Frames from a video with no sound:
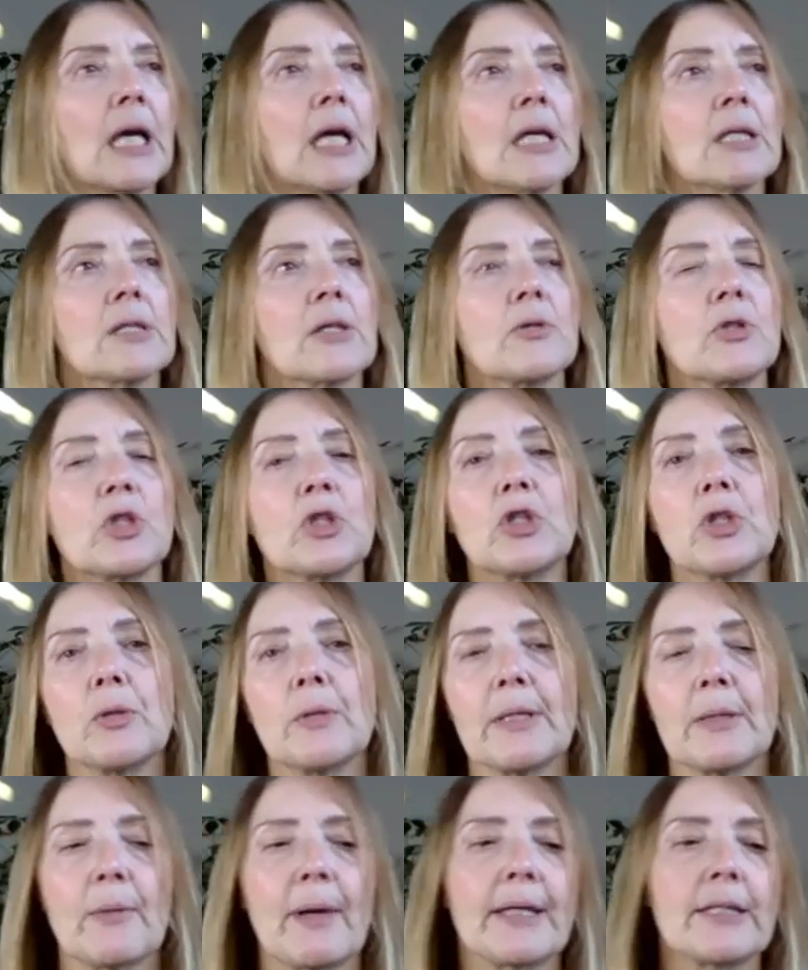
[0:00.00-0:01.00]
So she
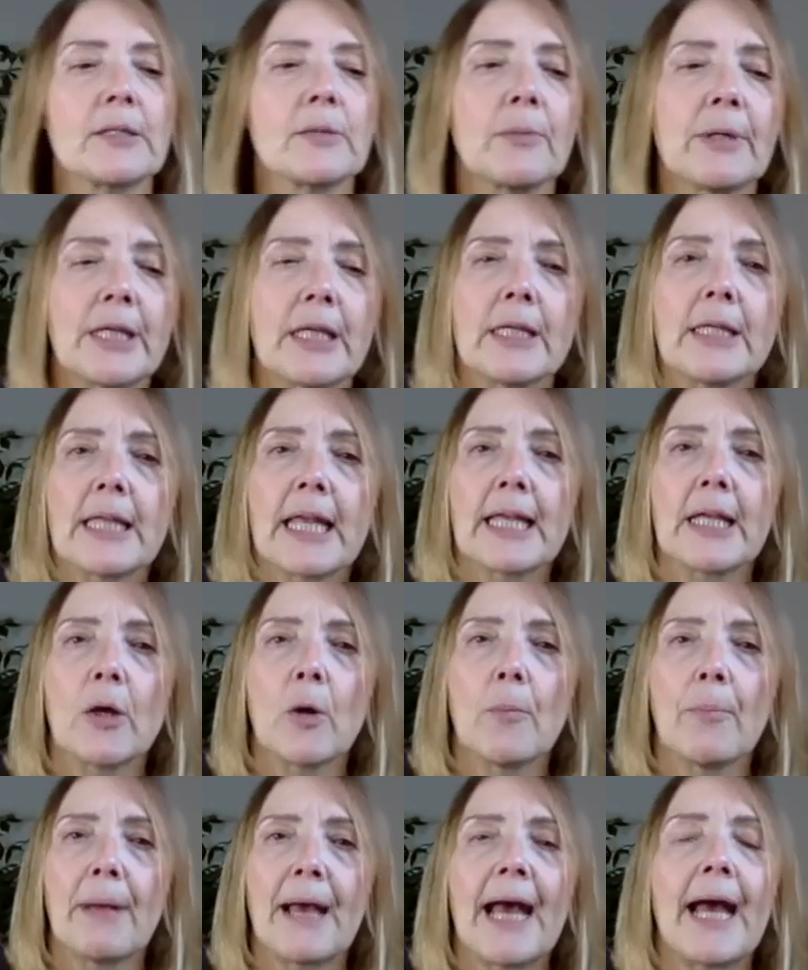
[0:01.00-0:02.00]
duly went, and when they
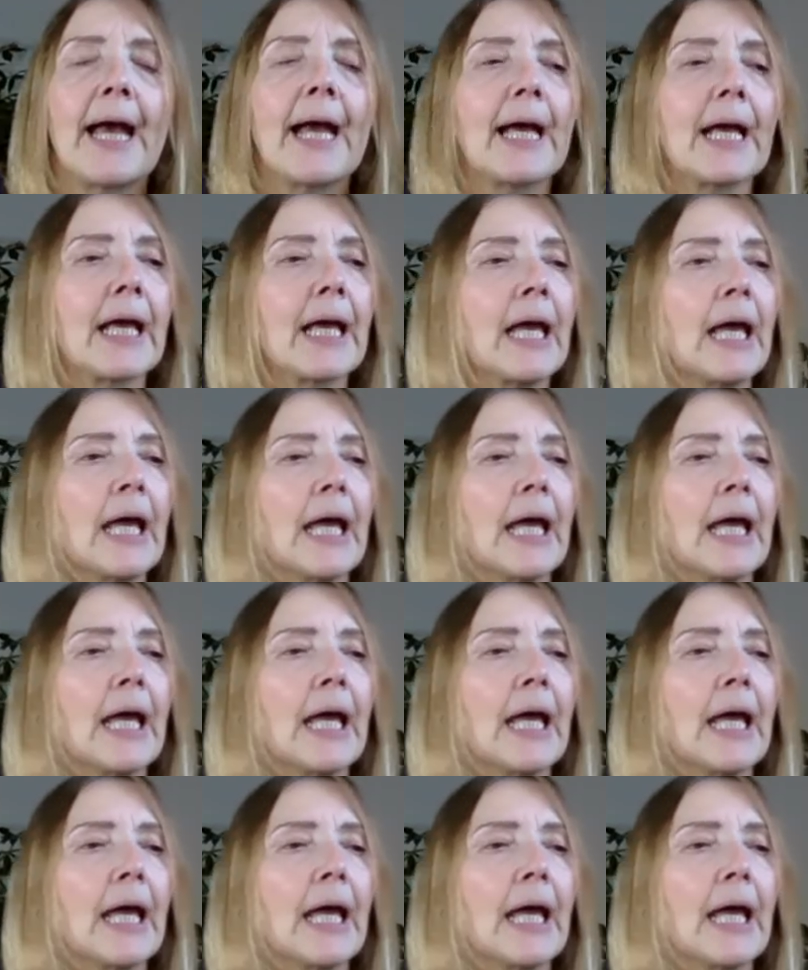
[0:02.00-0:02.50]
got back,